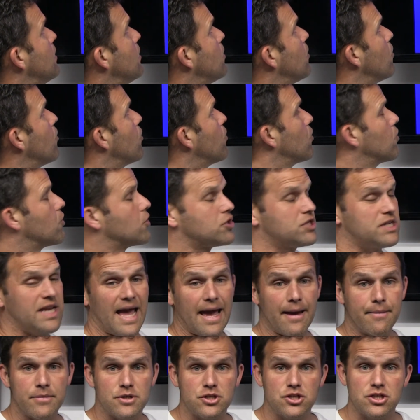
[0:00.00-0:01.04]
or
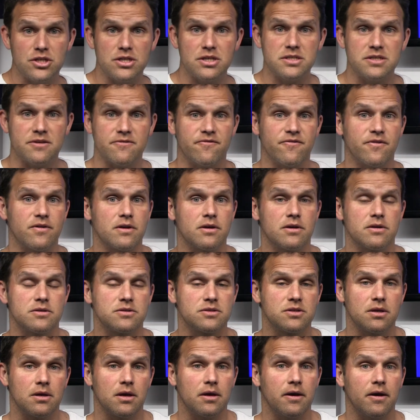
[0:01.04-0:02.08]
damages. If
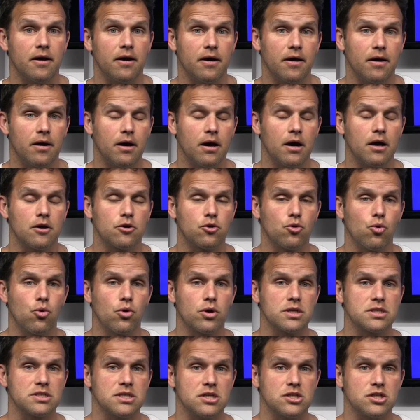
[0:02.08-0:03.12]
a
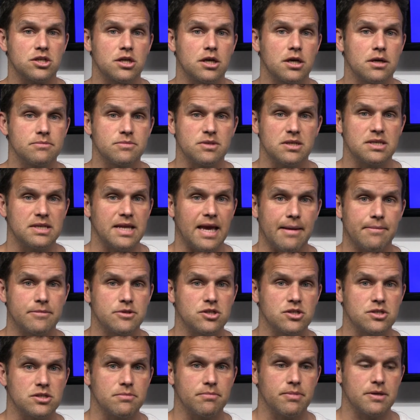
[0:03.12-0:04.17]
organization comes and
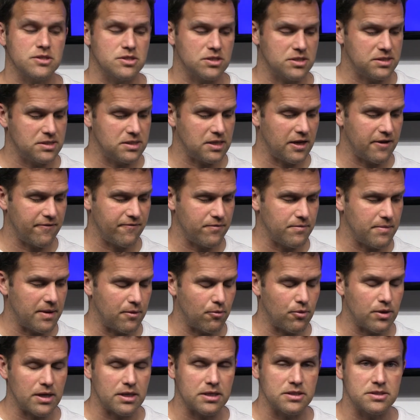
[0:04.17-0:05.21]
damages a bunch of stuff, you might
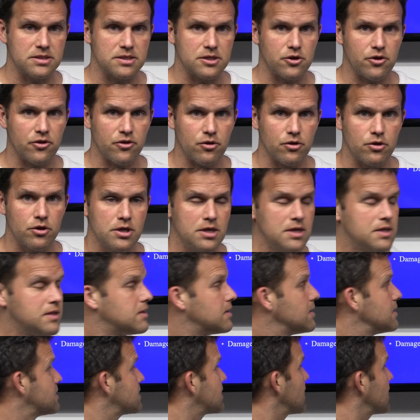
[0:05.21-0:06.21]
want to consider these